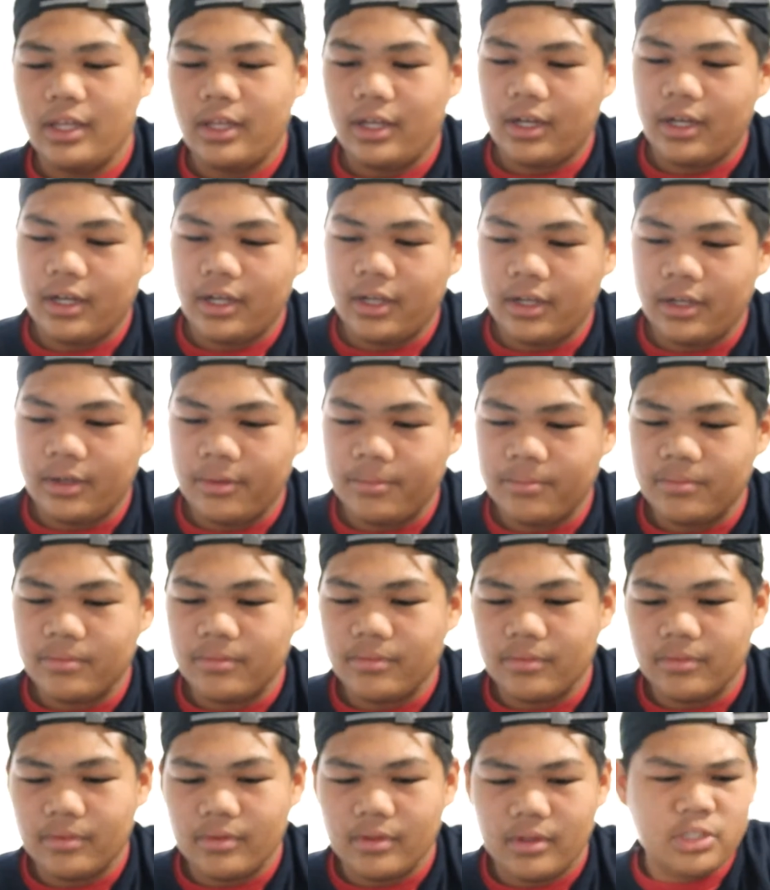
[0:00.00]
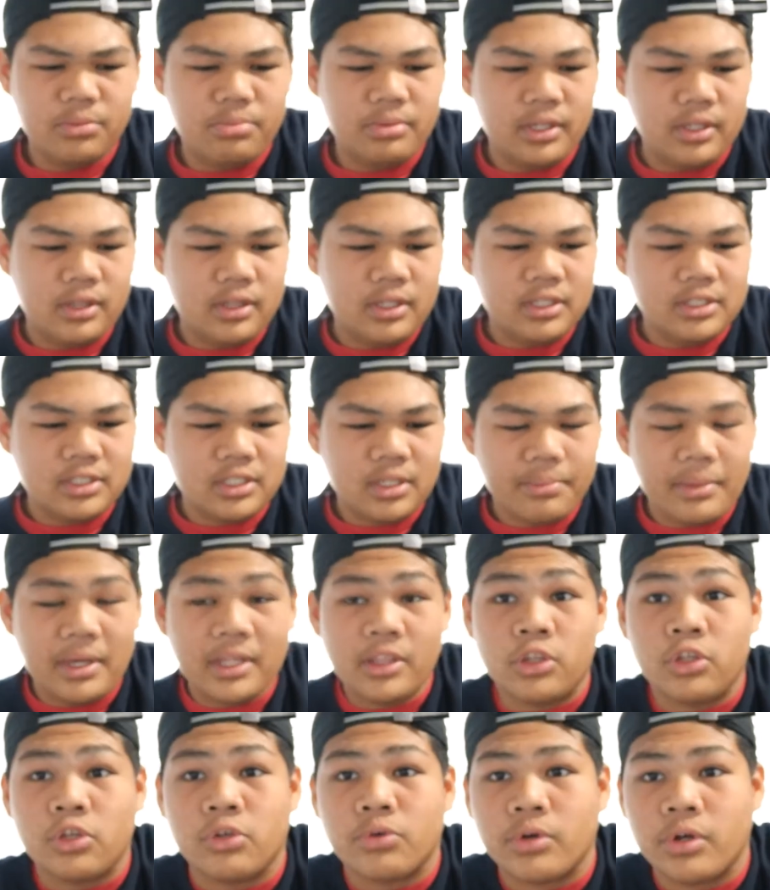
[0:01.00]
Um, we picked these up
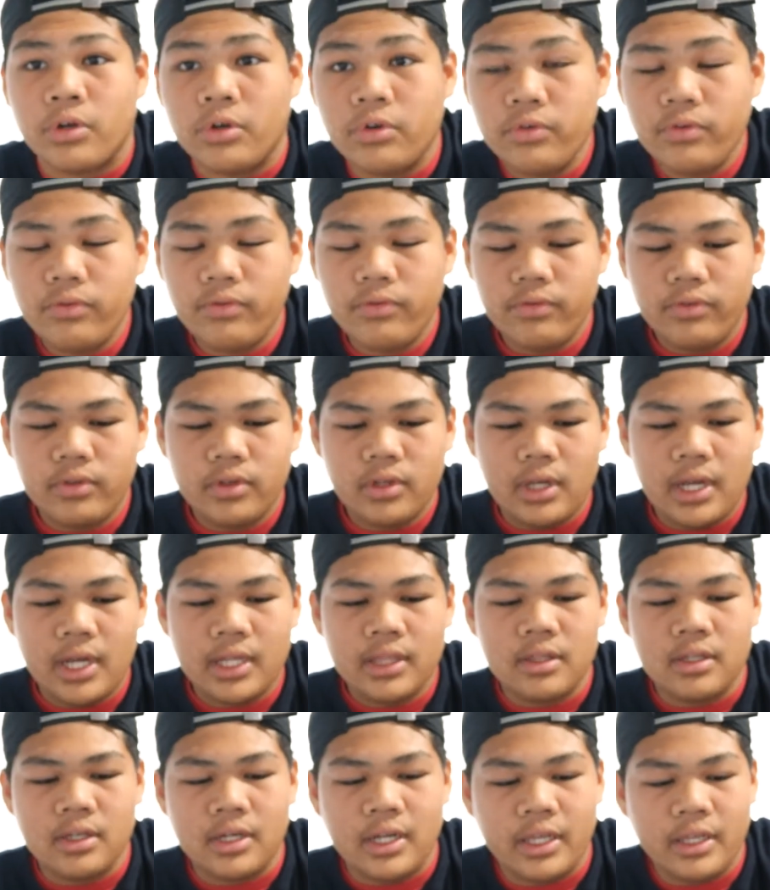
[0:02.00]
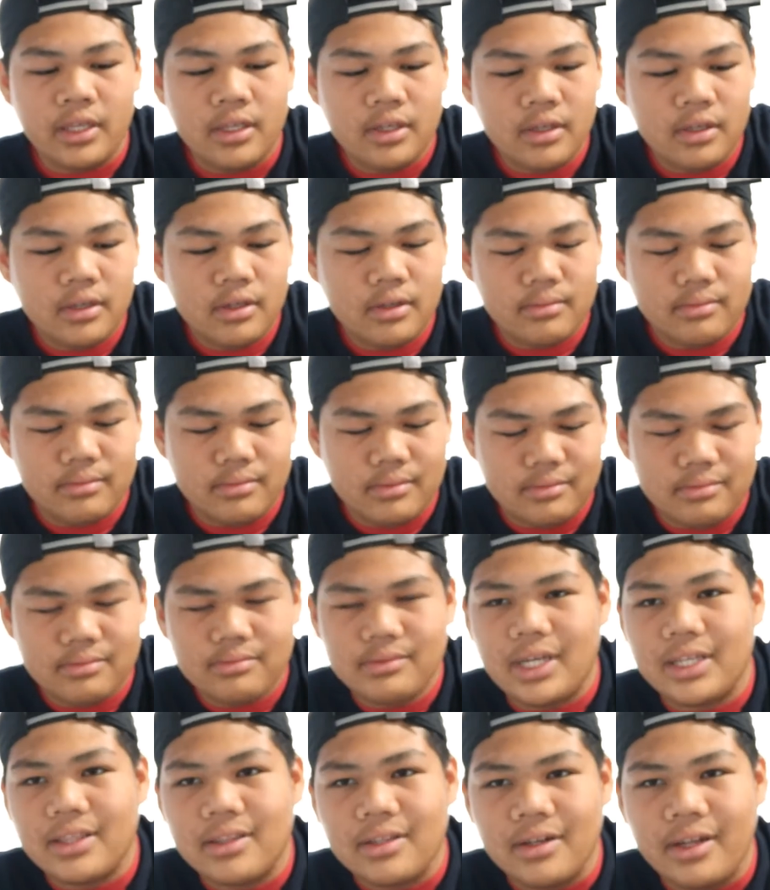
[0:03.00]
at the Grove, at the Nike,
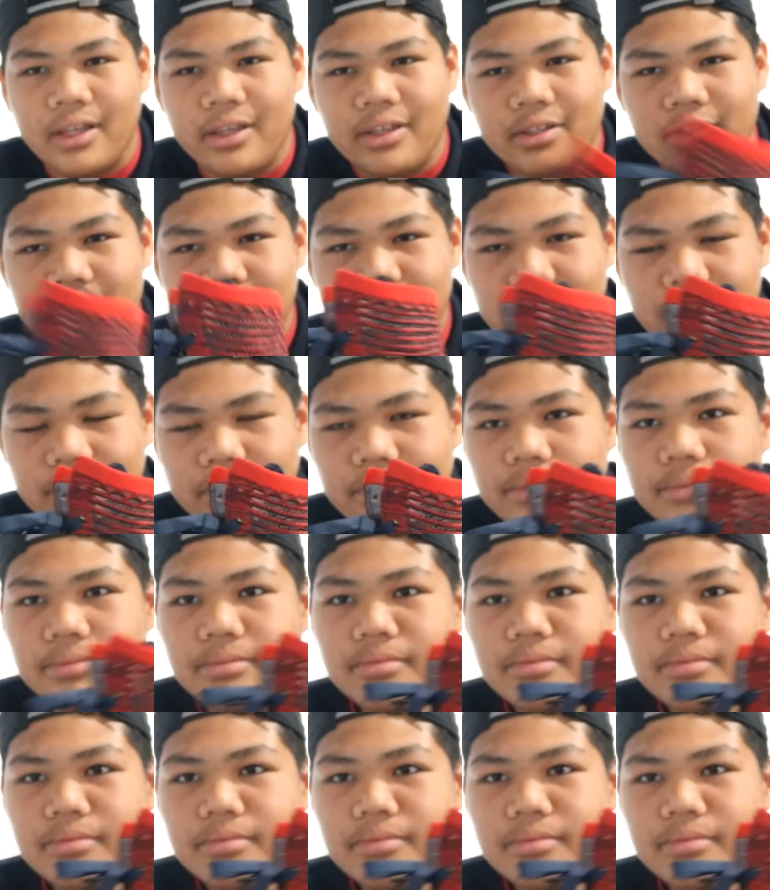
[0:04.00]
at the Nike store.